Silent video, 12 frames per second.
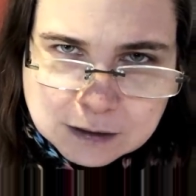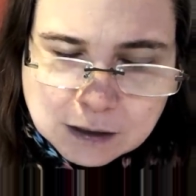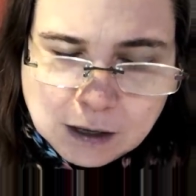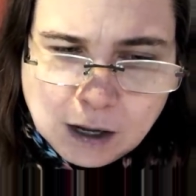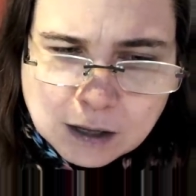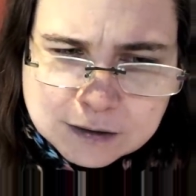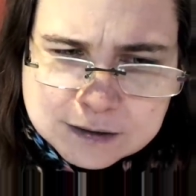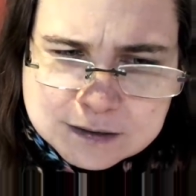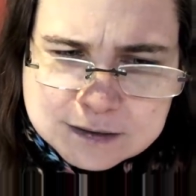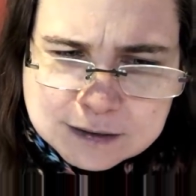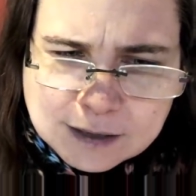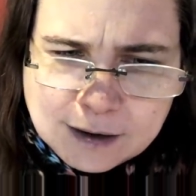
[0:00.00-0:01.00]
All of this
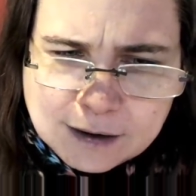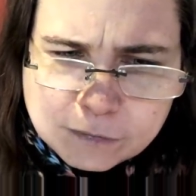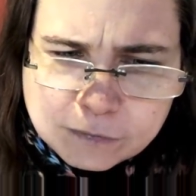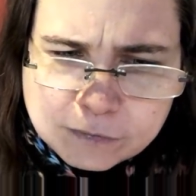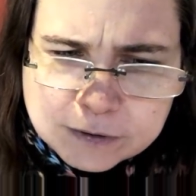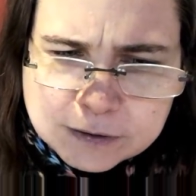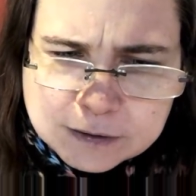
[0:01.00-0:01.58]
stuff,